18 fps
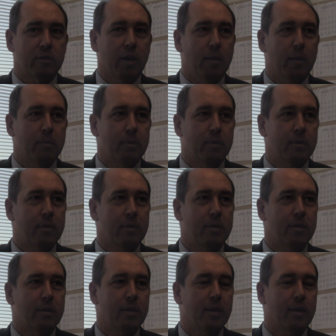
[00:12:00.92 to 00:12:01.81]
up.
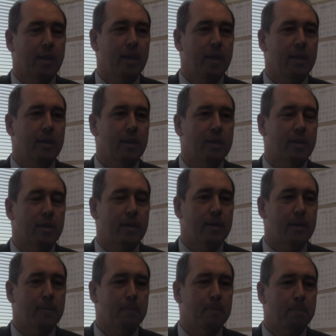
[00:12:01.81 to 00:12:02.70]
And
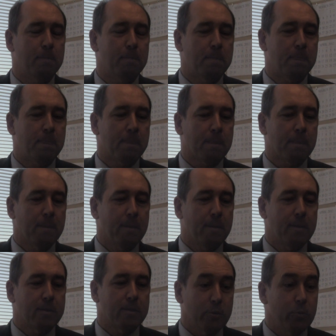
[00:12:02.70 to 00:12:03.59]

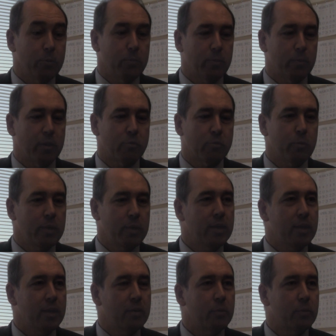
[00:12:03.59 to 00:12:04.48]
so that's what we
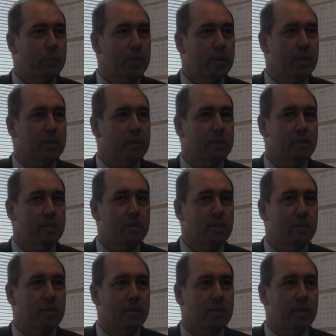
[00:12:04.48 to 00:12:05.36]
did. We went out to the